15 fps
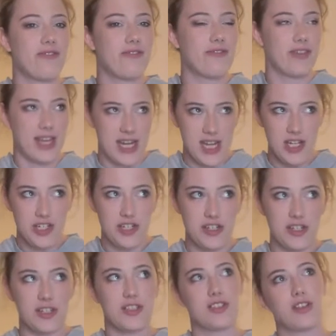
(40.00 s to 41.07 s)

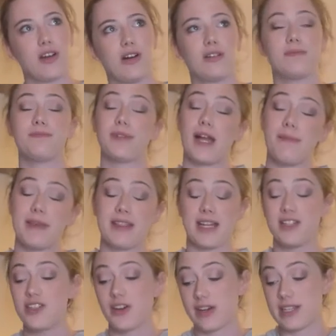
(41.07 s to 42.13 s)
finished, so I mean,
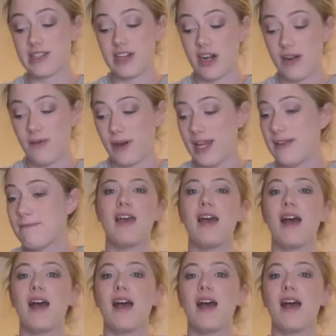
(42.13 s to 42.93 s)
that's a great start, right?